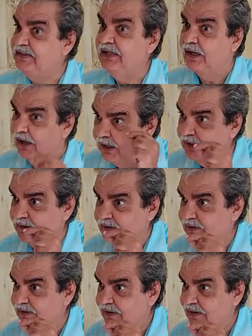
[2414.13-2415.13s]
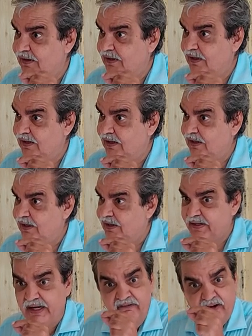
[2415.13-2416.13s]
the herd
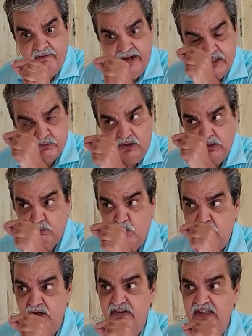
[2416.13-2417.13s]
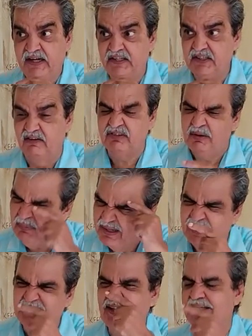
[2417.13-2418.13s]
never waits for the wounded within itself. Somebody
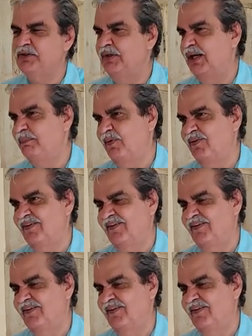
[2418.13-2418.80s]
else has to help out.